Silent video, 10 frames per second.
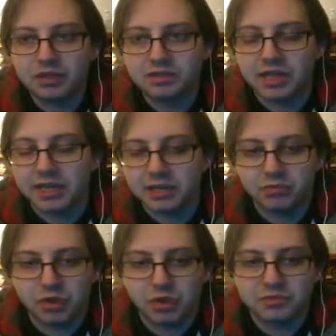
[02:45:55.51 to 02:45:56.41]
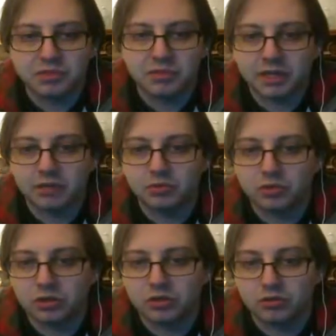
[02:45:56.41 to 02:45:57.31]
taking bumps and making them
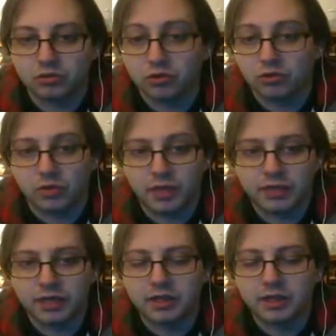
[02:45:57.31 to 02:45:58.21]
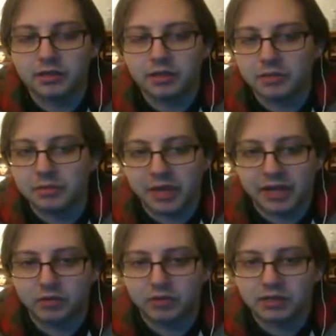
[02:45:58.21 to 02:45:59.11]
look great, and then coming
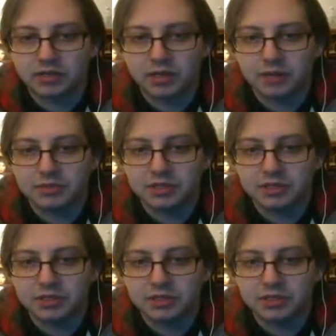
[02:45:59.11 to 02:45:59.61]
back at right times.